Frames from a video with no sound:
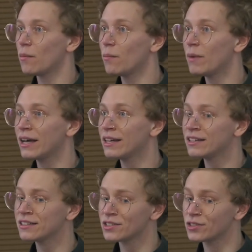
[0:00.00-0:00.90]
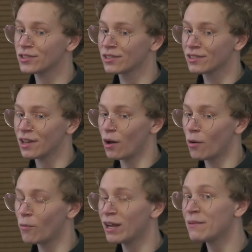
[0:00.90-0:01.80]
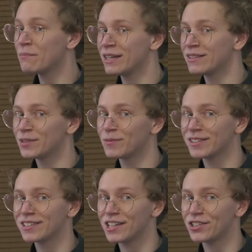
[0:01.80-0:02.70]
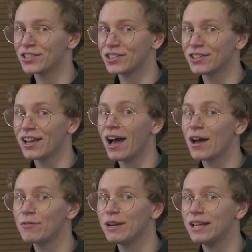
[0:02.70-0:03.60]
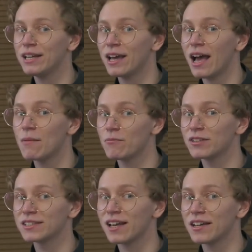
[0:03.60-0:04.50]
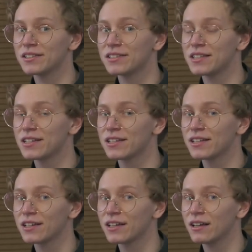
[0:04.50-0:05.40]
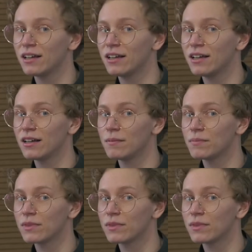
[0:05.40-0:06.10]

my when I made this presentation, I really emphasized uh,